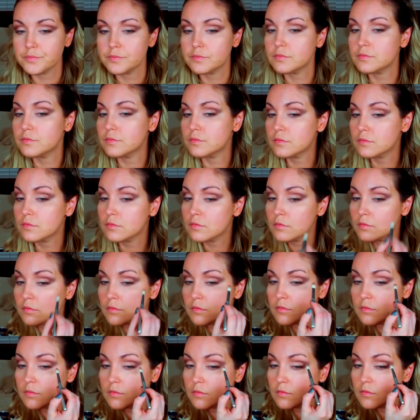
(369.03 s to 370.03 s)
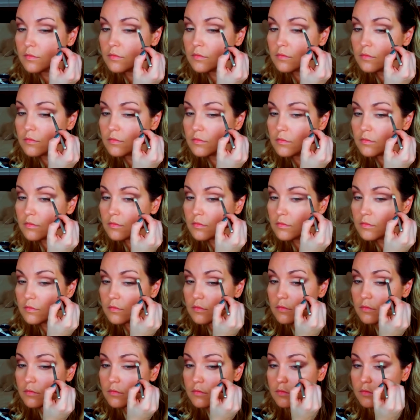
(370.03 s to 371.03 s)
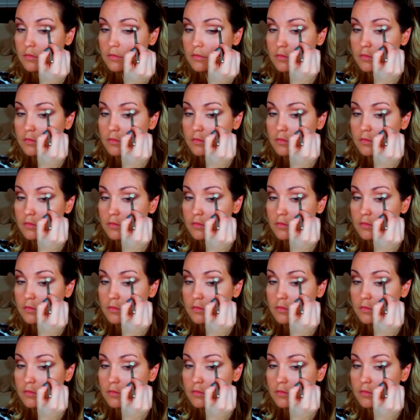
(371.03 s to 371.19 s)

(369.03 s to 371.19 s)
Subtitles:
(silence)